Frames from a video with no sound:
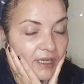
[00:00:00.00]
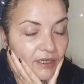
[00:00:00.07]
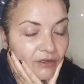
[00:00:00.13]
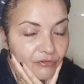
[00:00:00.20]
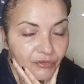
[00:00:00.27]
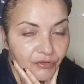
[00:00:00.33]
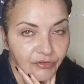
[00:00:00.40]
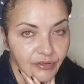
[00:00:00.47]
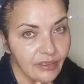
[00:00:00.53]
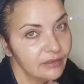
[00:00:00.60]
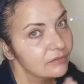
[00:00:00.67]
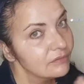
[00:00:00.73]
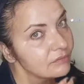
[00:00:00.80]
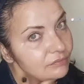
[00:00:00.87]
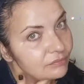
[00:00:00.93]

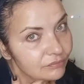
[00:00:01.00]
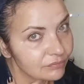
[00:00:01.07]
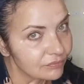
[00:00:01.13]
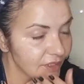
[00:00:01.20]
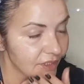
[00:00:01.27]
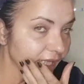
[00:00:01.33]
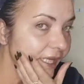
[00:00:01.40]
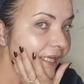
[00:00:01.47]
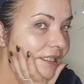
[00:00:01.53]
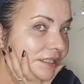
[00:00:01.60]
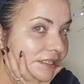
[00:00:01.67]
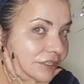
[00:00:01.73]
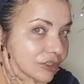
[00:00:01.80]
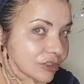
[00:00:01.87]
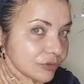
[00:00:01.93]
everything that I
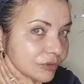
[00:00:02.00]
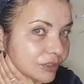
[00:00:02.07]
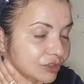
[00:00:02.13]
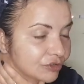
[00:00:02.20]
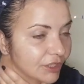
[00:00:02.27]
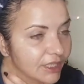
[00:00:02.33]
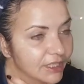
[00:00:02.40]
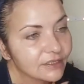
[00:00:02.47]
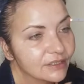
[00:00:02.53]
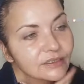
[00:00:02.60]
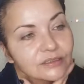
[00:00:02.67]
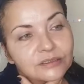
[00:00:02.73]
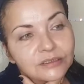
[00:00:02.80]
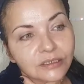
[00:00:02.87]
need to address.